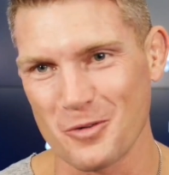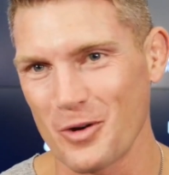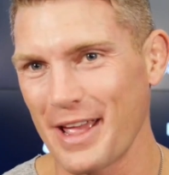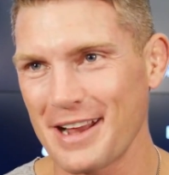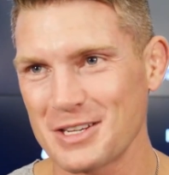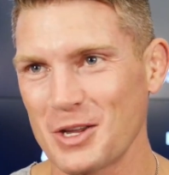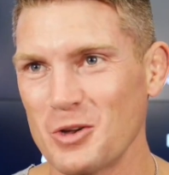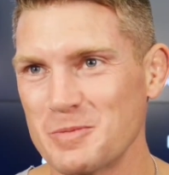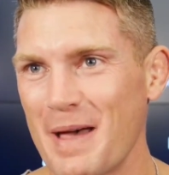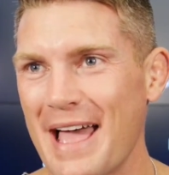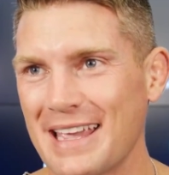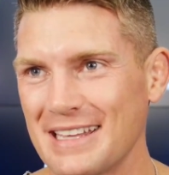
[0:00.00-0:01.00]
before he actually goes
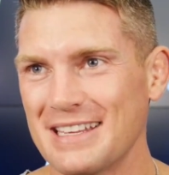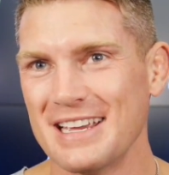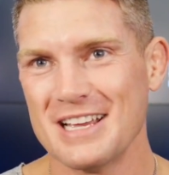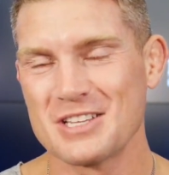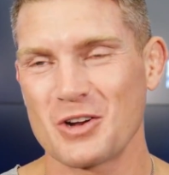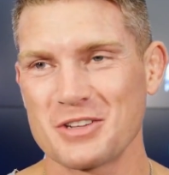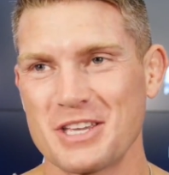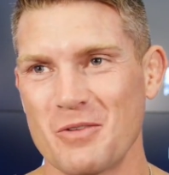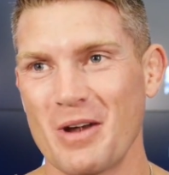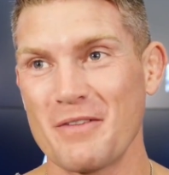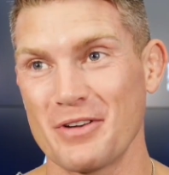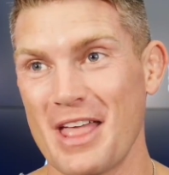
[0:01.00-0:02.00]
back and starts
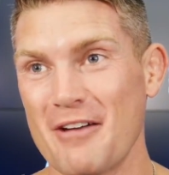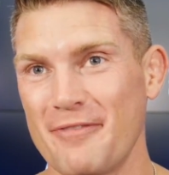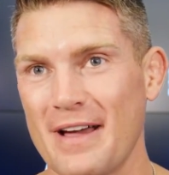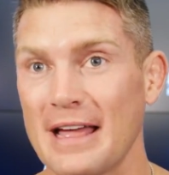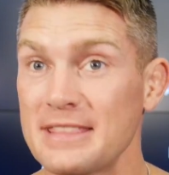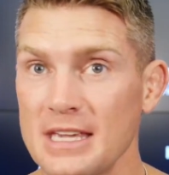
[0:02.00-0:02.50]
getting ready for that fight.